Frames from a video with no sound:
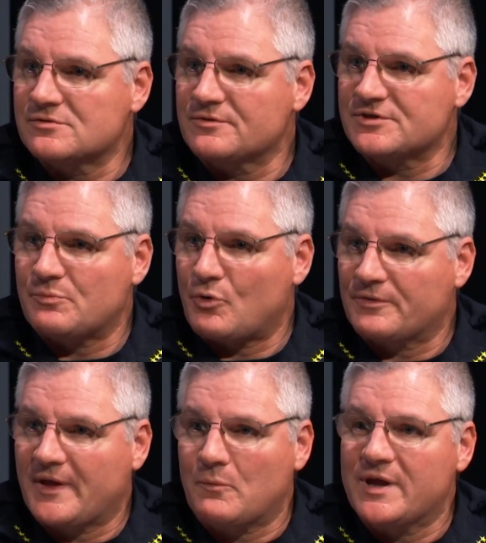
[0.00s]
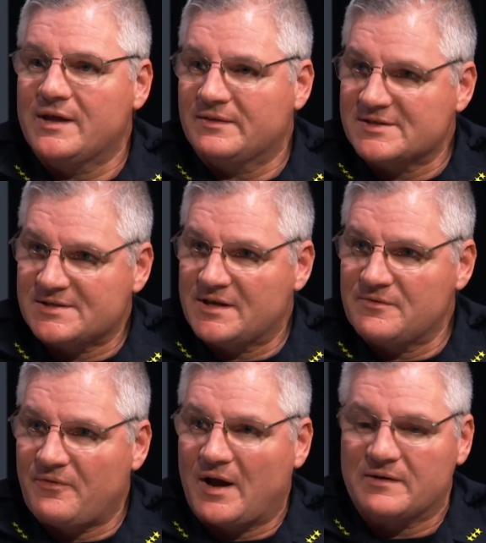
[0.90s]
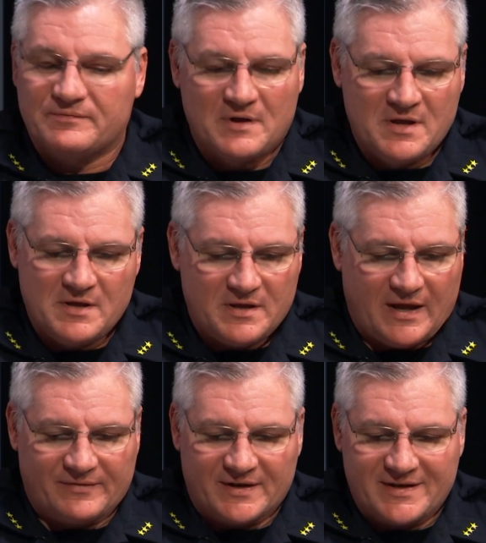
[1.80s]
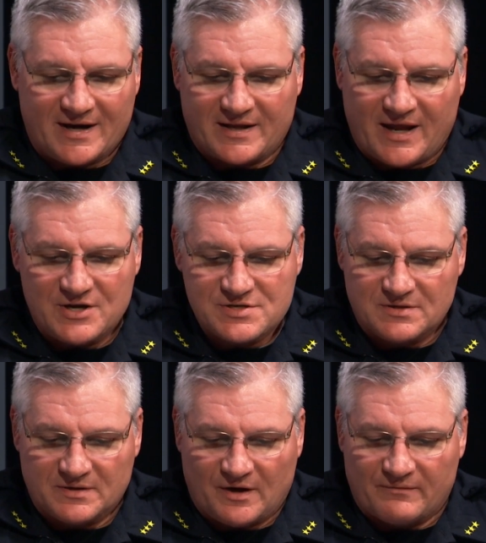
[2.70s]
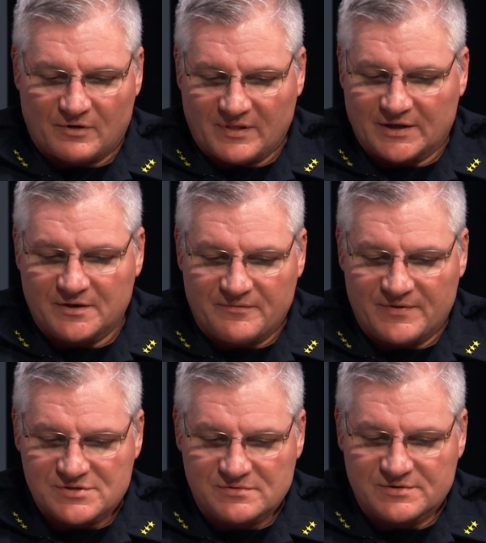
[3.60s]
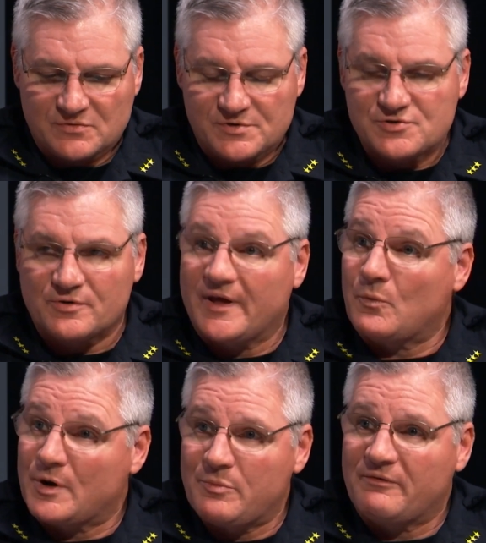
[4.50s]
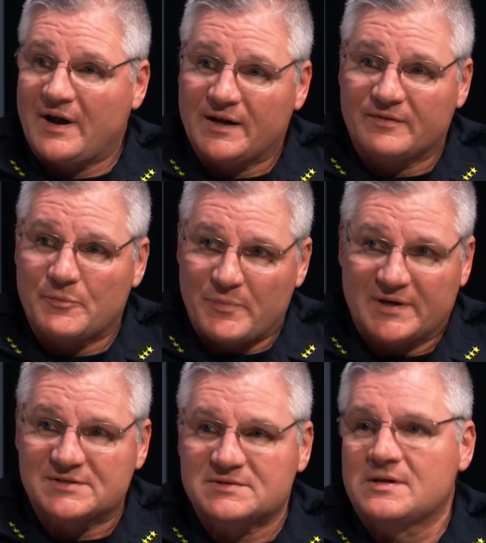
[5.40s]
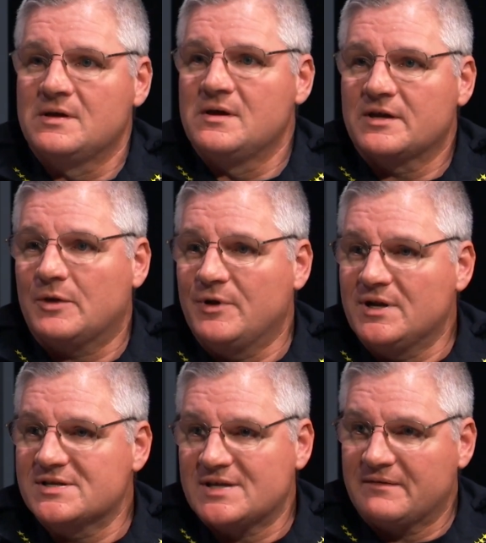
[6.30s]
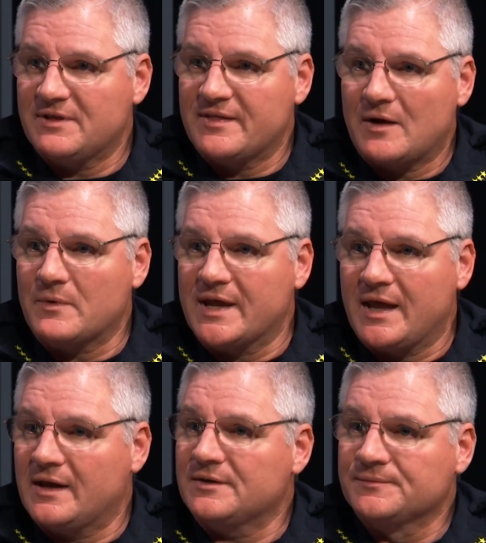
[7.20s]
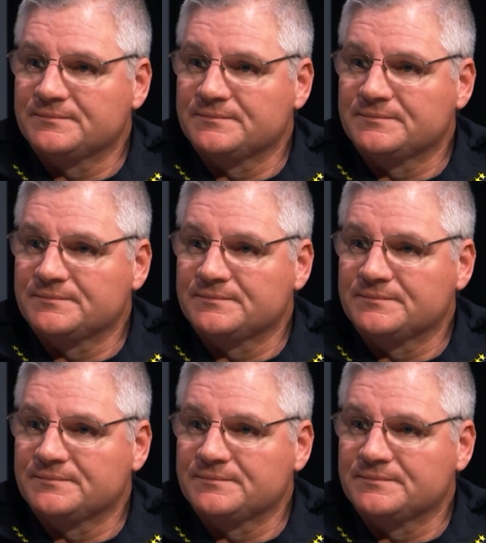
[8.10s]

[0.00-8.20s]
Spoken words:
and the support that we get in the city of Fife and the dedication of our elected officials to ensure that we're providing the best community safety that we can.